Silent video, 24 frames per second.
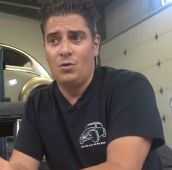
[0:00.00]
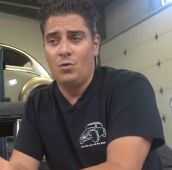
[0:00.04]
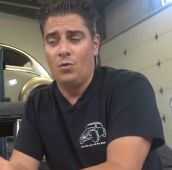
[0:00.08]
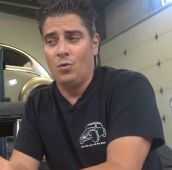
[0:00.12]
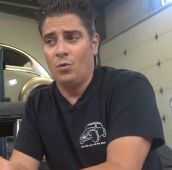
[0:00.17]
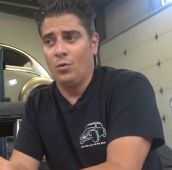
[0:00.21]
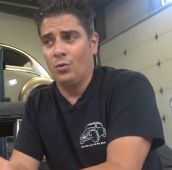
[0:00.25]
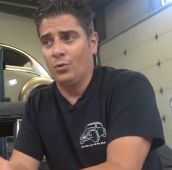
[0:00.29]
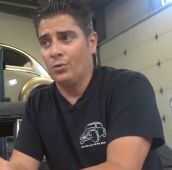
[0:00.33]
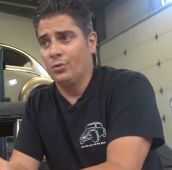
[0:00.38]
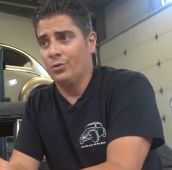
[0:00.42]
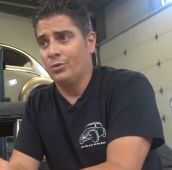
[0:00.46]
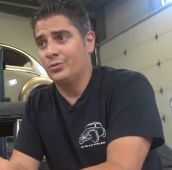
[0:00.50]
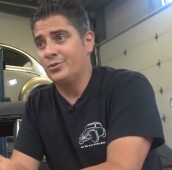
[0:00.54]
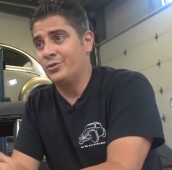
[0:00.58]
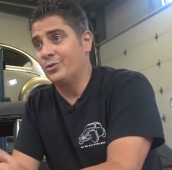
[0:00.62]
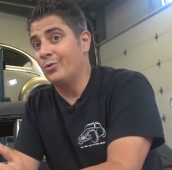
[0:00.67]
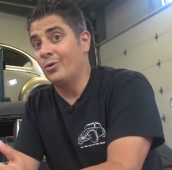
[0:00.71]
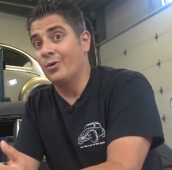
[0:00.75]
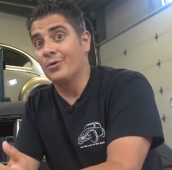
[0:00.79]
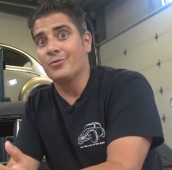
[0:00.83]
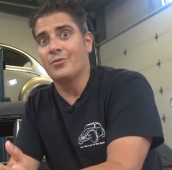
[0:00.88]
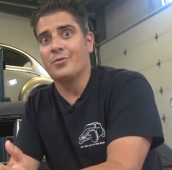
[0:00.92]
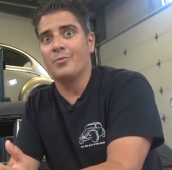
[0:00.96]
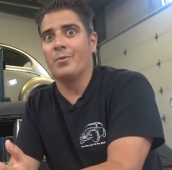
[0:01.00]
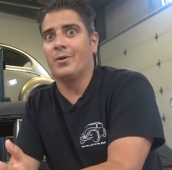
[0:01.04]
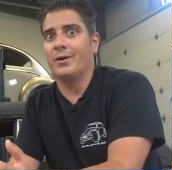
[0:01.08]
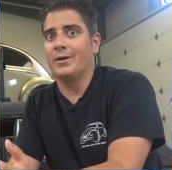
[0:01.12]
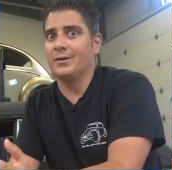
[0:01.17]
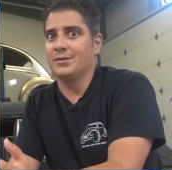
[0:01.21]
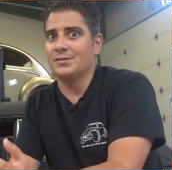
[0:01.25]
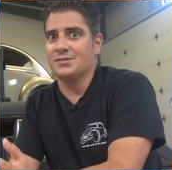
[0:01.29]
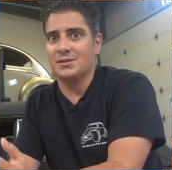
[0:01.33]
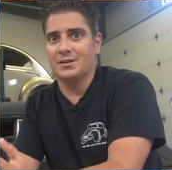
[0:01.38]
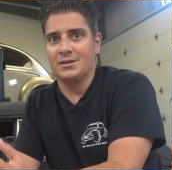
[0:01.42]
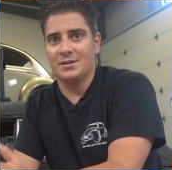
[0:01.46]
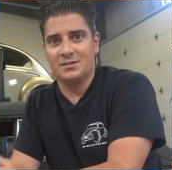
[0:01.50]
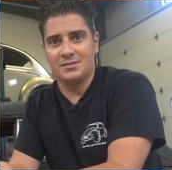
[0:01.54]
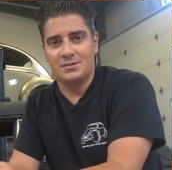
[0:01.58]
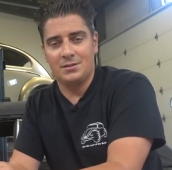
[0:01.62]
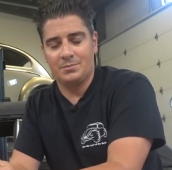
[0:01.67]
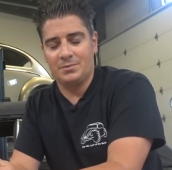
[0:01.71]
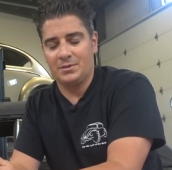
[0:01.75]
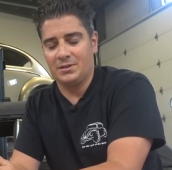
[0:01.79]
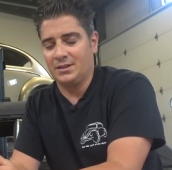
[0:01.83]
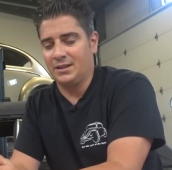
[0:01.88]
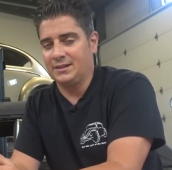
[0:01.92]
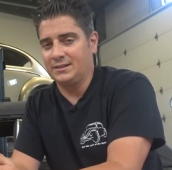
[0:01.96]
or 200 miles on it,
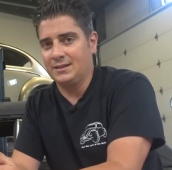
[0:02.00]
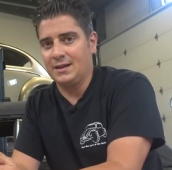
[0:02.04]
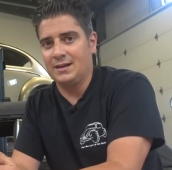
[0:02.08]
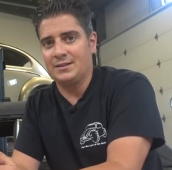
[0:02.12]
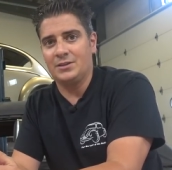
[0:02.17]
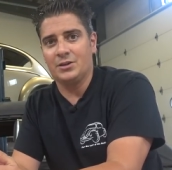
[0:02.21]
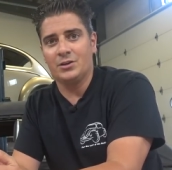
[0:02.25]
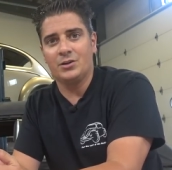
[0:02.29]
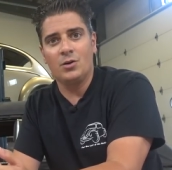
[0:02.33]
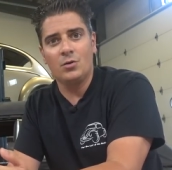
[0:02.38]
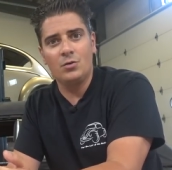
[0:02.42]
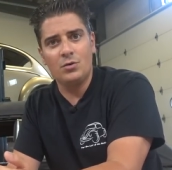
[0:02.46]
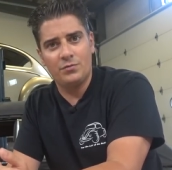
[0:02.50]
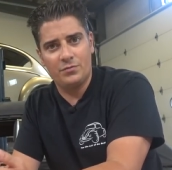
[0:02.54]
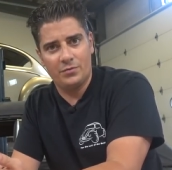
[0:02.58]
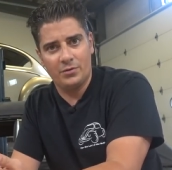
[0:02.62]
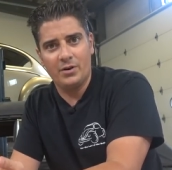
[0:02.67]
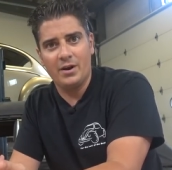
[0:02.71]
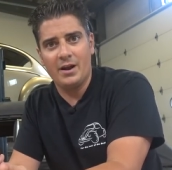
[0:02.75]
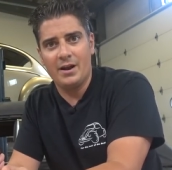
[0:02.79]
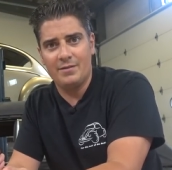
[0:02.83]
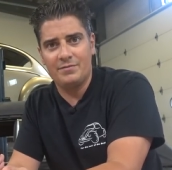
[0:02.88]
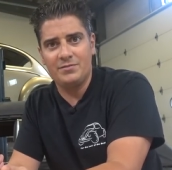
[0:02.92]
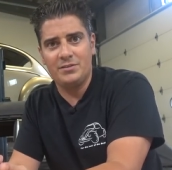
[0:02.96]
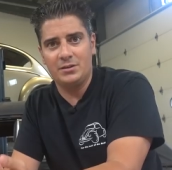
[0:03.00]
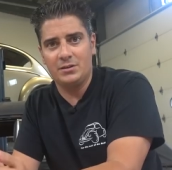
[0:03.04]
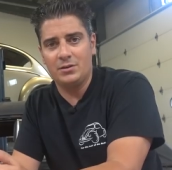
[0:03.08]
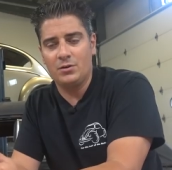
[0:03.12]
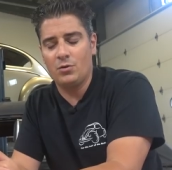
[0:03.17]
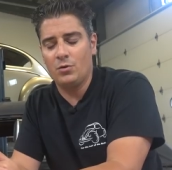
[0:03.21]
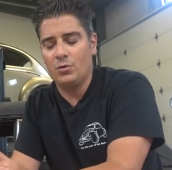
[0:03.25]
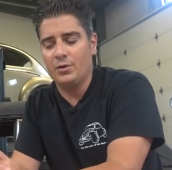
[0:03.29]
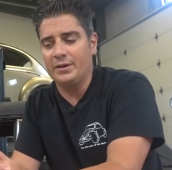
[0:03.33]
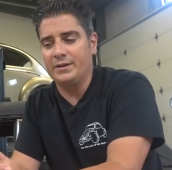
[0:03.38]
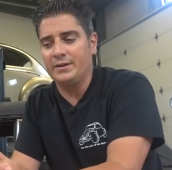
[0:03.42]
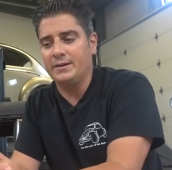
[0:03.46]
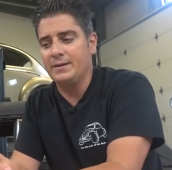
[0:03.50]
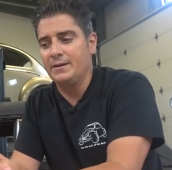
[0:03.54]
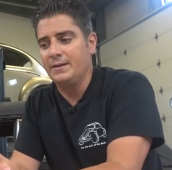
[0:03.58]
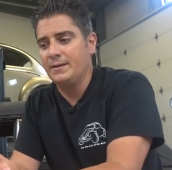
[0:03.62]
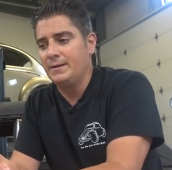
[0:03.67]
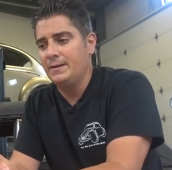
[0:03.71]
something like that. They're going for a hefty coin.